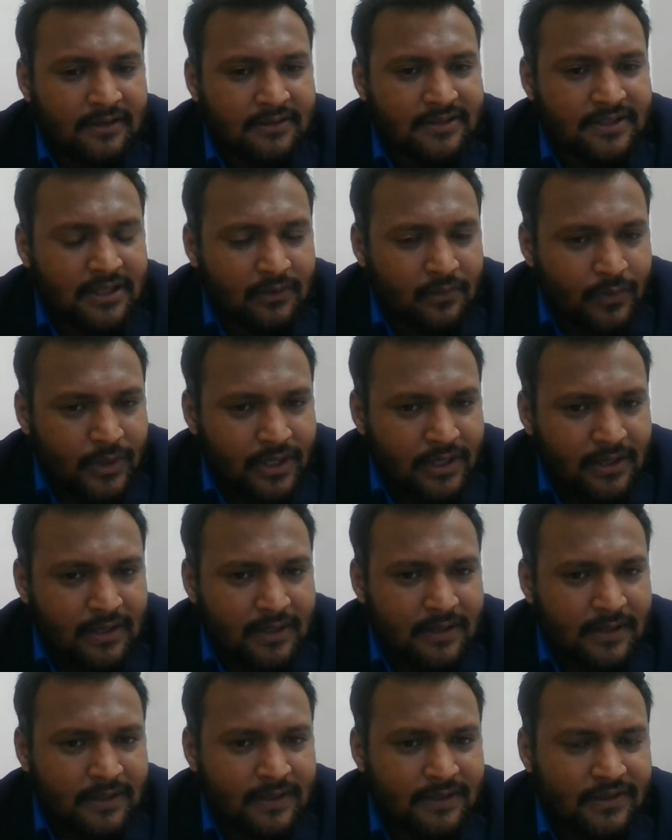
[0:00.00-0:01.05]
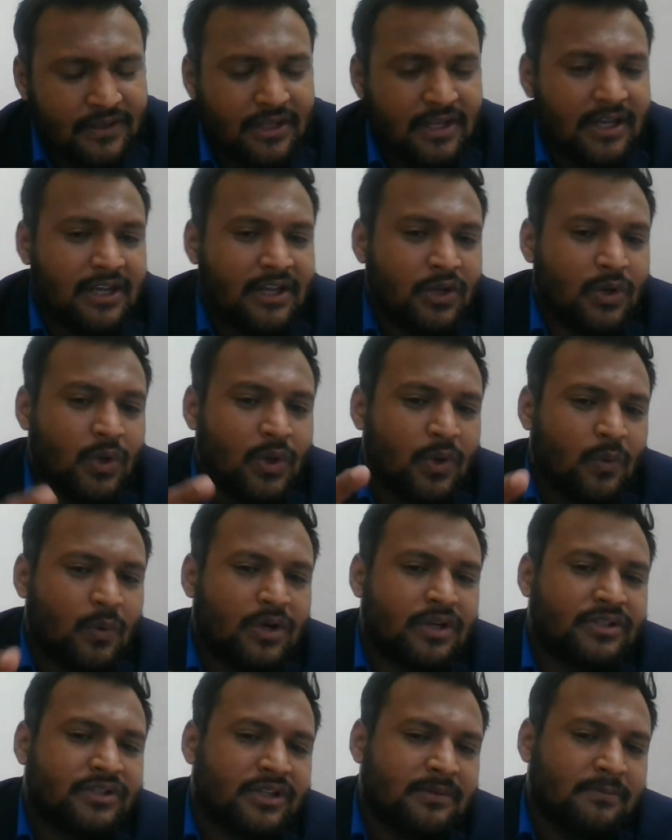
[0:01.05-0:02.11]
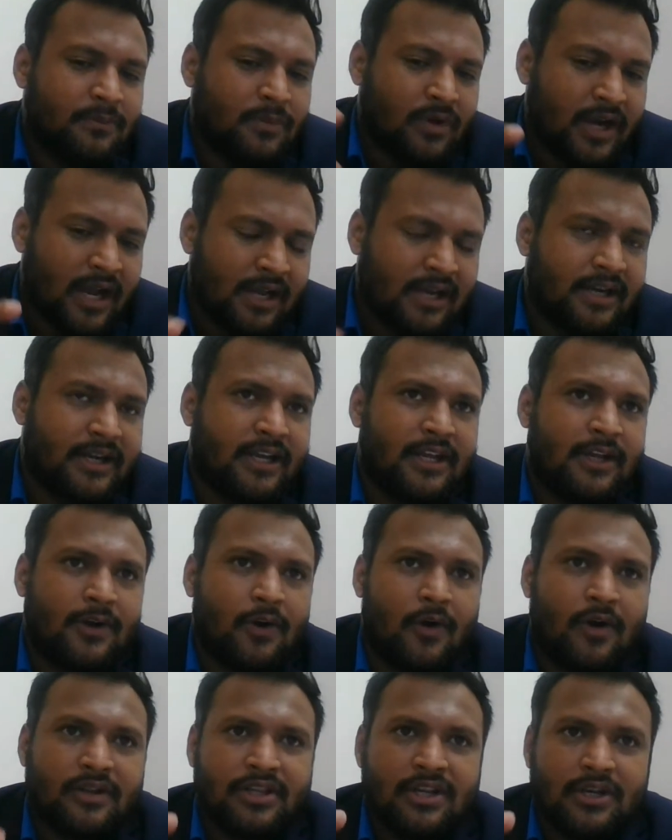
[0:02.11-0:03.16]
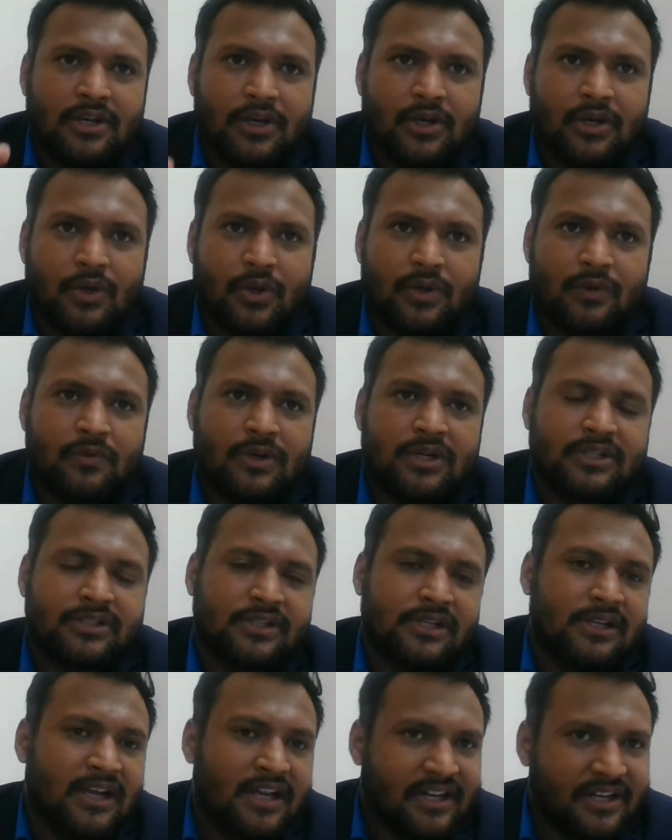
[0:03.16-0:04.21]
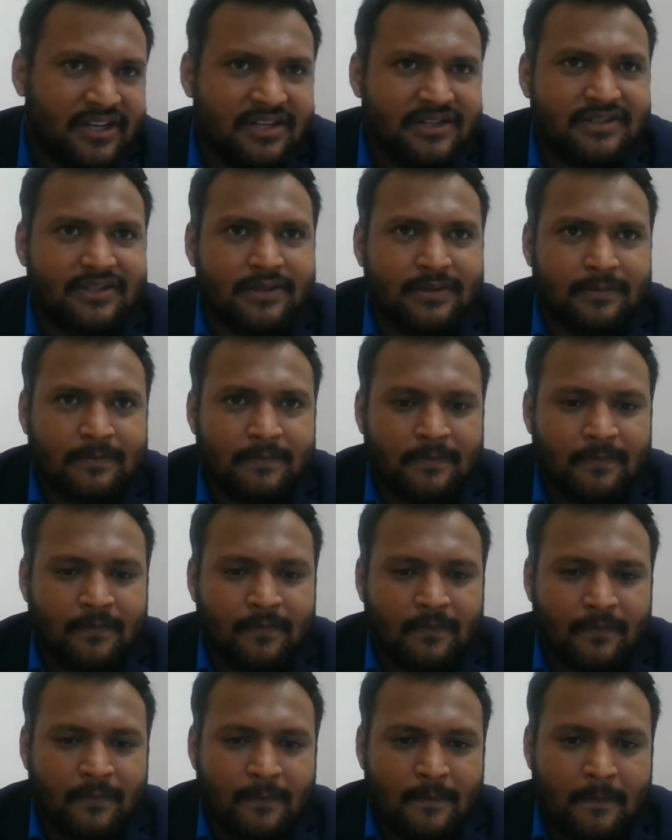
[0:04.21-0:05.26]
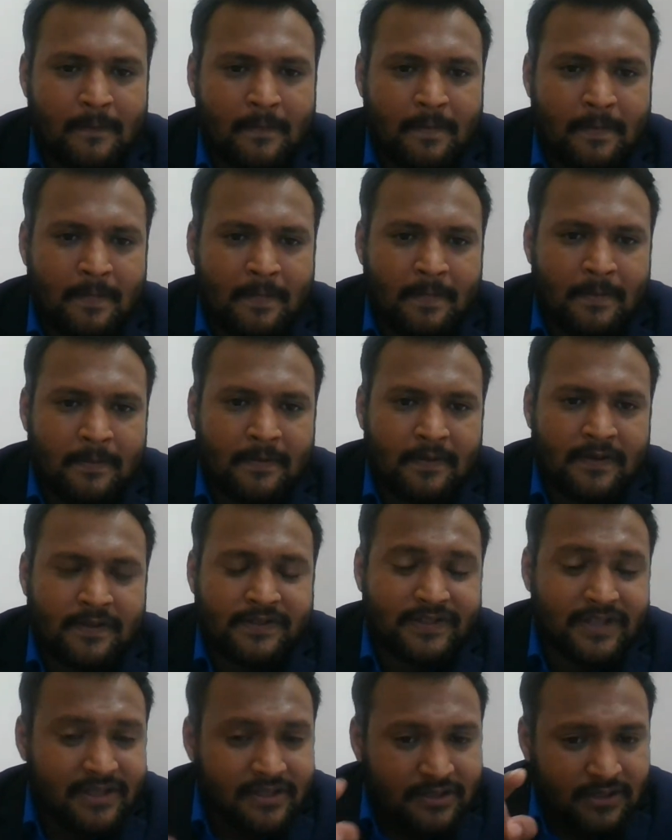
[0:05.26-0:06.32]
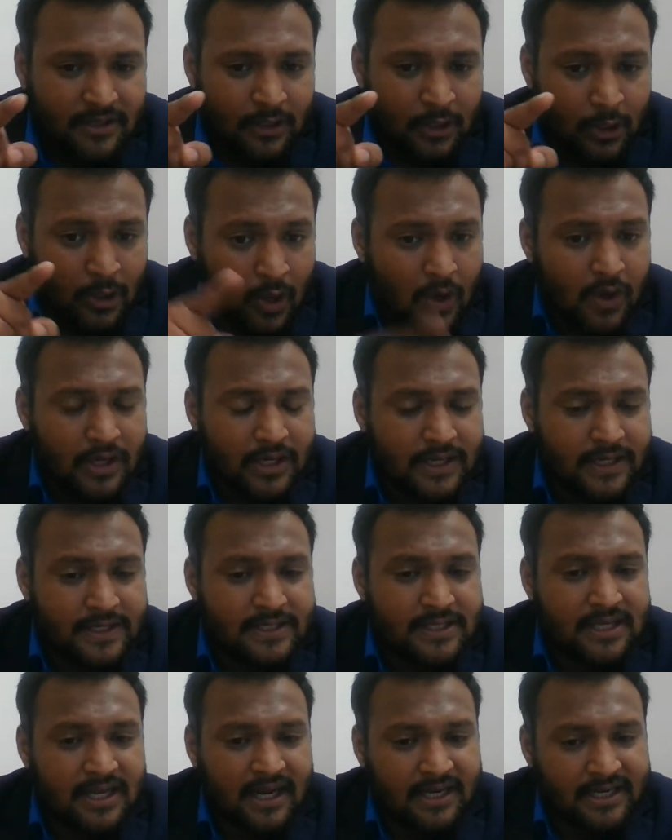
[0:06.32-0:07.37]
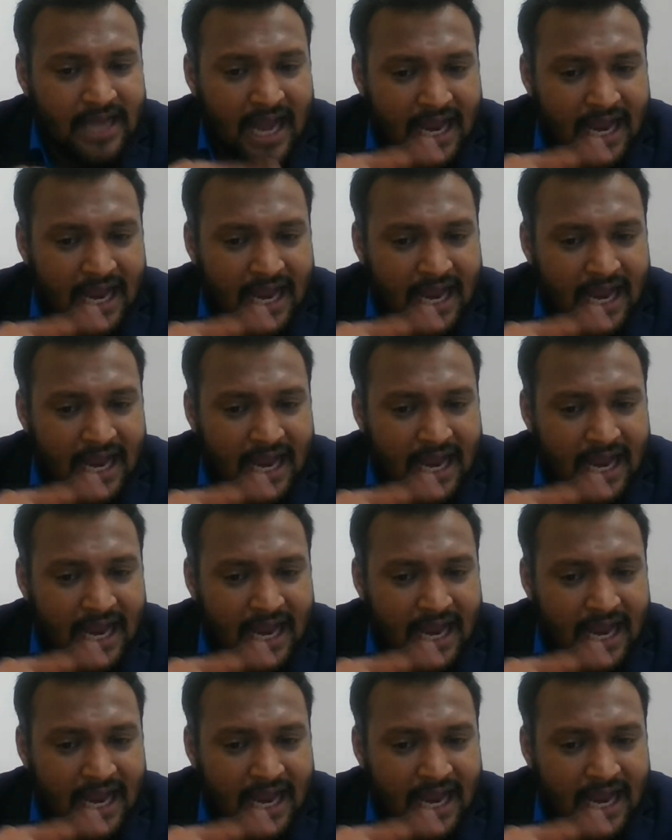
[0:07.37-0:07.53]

serving the universal morality or the universal reason. Since law is a